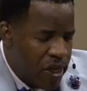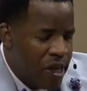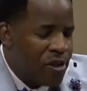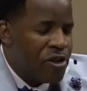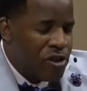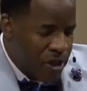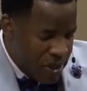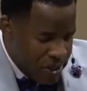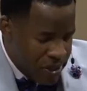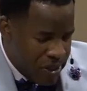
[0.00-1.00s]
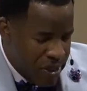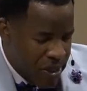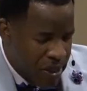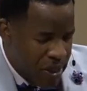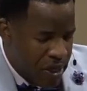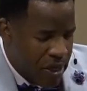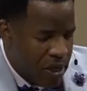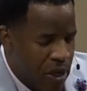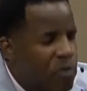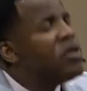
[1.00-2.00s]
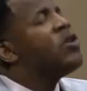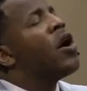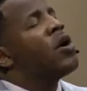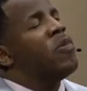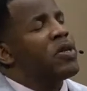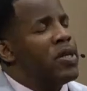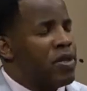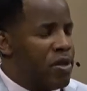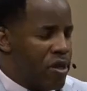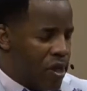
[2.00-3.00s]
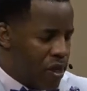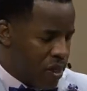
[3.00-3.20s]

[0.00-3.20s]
is chaste. We talk about it today.